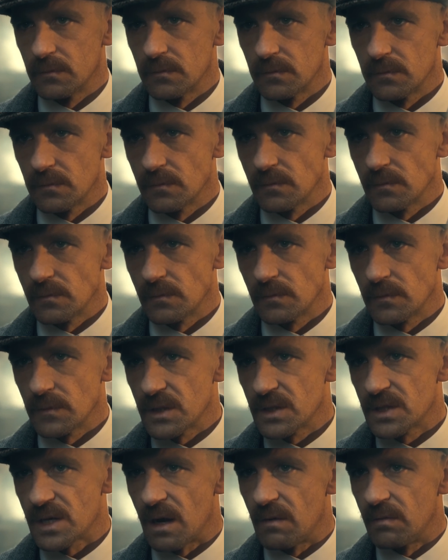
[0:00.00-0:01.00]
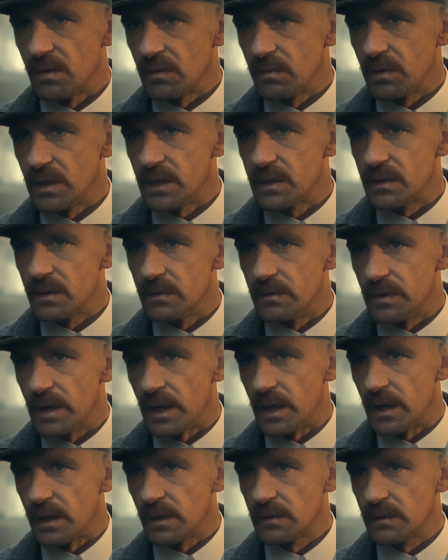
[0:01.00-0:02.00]
what you're doing, if you're working
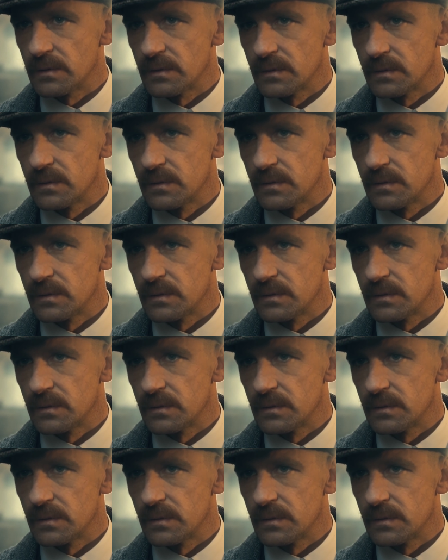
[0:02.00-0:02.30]
a job